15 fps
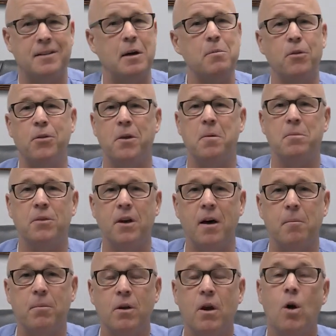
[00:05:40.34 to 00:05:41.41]
double thumbs
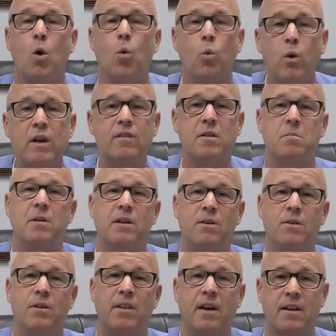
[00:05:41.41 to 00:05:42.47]
up. We should be
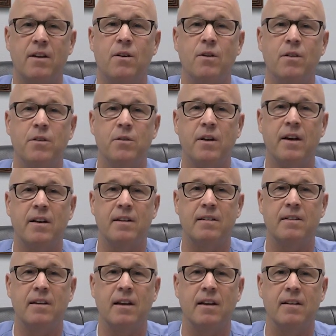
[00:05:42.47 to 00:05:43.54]
doing that here in the United
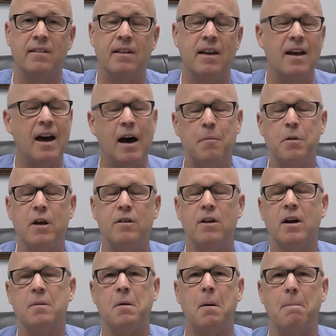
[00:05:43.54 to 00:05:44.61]
States. I'm not
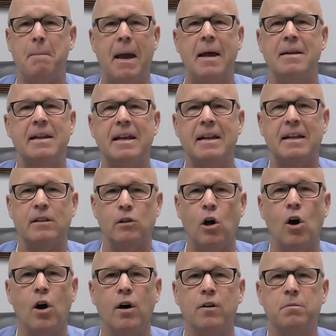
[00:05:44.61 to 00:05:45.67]
talking about mandating
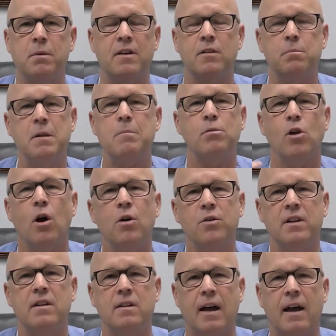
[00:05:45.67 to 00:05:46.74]
laws because people all
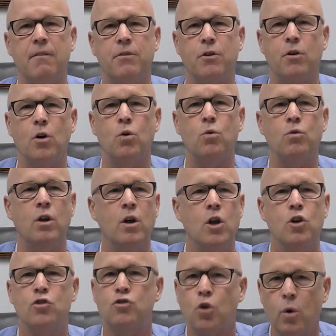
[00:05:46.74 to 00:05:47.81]
need to have their own
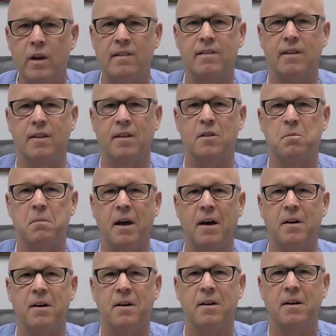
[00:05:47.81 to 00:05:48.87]
choice in this
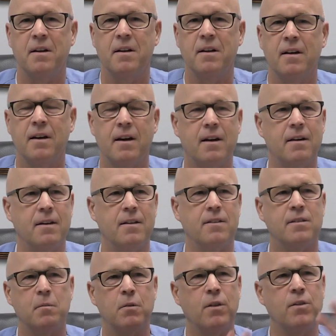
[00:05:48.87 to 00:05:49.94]
matter. I,
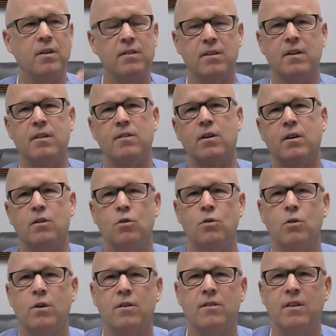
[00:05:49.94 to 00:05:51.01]
some of the things that I saw in New
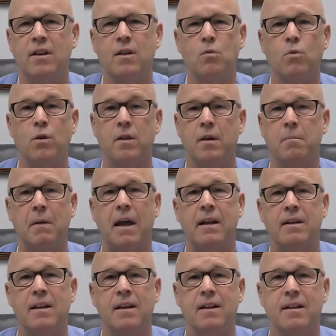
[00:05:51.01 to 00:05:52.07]
York City where they
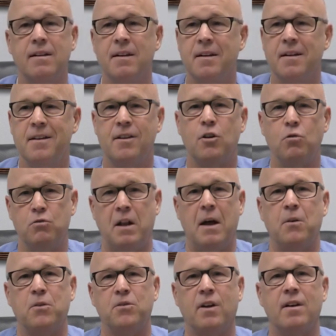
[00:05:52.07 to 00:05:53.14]
mandated, you know,
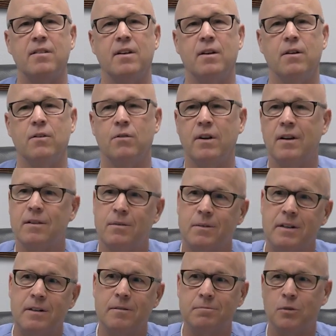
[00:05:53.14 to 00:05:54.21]
downsizing on drinks,
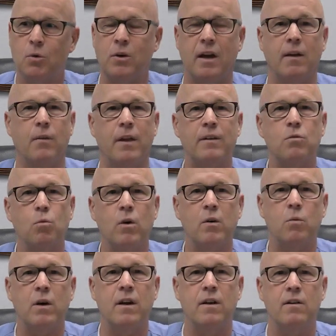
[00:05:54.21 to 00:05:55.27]
well, okay, that's
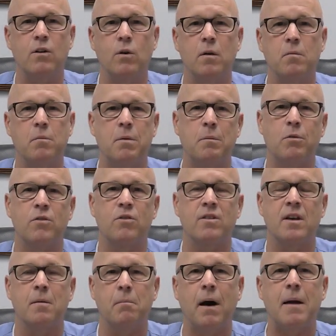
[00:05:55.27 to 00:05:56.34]
one way to do it, but people are
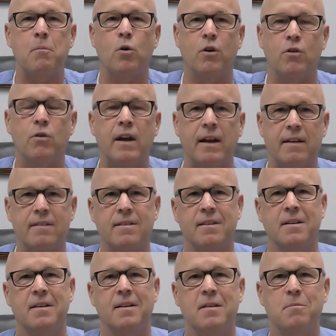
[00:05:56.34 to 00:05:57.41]
just going to buy more drinks
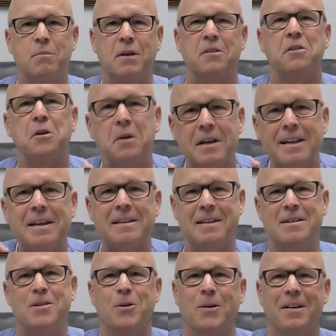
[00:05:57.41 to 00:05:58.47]
because they're
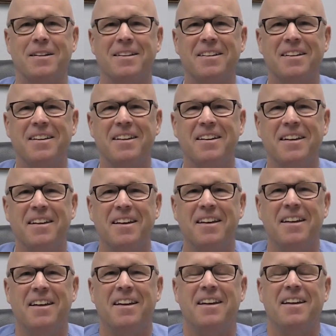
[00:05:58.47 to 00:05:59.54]
addicted to it.
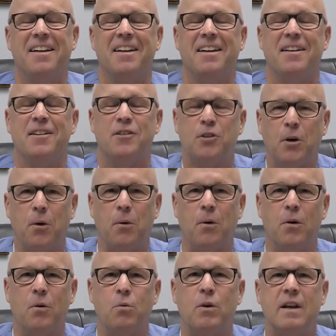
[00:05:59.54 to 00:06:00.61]

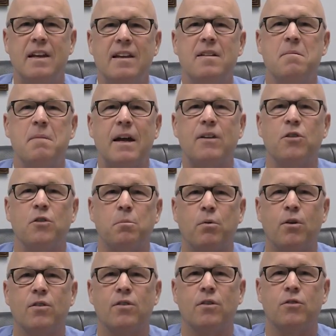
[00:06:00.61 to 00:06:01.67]
So, we need to make those
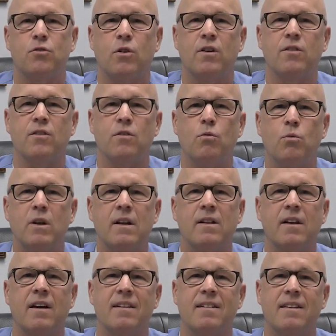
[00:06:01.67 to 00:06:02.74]
personal choices and
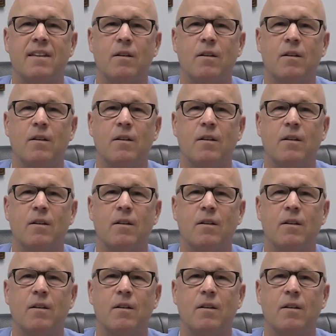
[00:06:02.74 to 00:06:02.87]
realize